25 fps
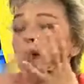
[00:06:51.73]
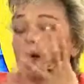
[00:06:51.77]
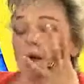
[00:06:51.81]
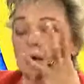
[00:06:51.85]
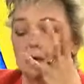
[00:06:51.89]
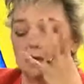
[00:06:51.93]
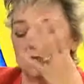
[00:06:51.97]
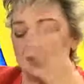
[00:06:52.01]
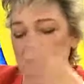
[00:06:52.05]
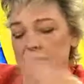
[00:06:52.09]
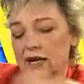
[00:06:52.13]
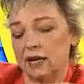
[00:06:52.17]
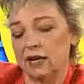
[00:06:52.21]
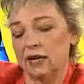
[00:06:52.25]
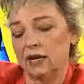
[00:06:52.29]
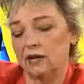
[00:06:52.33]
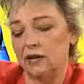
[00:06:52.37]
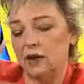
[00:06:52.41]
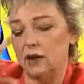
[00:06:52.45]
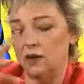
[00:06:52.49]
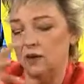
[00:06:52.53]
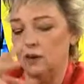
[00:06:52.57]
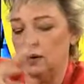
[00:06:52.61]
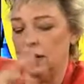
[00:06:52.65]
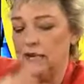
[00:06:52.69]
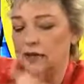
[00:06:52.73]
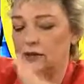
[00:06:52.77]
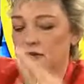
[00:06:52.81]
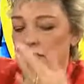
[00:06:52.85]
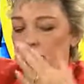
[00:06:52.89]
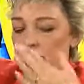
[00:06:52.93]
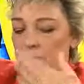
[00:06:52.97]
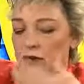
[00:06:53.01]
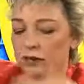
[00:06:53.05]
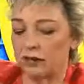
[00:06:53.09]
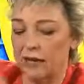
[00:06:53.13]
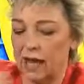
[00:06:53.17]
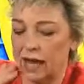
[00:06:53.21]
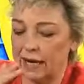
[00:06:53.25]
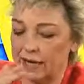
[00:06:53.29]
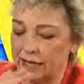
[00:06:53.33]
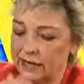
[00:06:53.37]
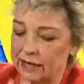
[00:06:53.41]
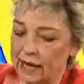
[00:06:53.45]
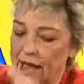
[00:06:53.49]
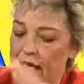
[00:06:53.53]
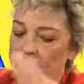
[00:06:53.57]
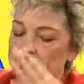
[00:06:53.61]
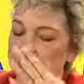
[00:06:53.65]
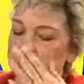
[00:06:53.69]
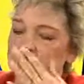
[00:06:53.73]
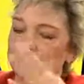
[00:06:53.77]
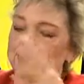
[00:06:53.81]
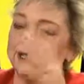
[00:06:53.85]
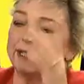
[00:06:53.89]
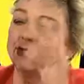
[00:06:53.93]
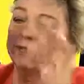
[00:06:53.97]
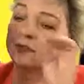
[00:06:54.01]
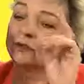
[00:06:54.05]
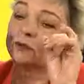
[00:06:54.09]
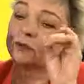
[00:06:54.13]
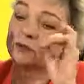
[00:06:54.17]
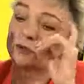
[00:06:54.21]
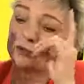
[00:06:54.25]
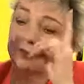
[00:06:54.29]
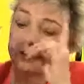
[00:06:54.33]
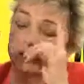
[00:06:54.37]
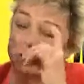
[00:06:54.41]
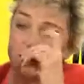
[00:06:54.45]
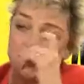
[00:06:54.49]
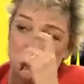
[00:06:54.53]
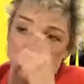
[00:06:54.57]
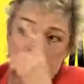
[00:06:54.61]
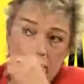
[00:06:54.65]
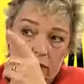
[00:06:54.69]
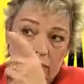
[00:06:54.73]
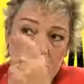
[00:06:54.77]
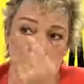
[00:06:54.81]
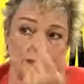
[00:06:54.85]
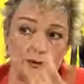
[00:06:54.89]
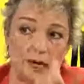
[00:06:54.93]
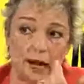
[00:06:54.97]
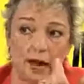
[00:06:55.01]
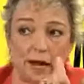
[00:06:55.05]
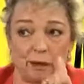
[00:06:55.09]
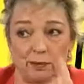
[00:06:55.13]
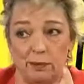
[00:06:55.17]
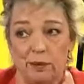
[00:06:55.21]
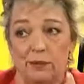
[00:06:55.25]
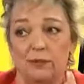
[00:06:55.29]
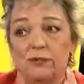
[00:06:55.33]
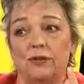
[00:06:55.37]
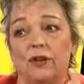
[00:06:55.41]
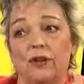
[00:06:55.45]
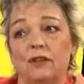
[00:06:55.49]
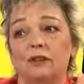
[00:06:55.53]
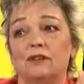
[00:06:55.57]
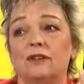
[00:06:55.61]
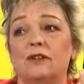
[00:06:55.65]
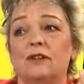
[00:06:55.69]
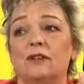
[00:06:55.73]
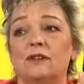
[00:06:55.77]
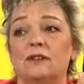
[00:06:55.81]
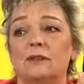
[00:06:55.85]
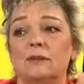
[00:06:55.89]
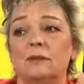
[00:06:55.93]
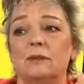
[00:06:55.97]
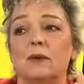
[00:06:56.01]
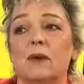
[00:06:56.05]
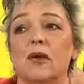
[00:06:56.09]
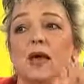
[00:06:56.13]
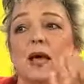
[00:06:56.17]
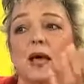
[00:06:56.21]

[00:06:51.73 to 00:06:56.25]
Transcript: which can go into the ideal, supposedly like perfectionism.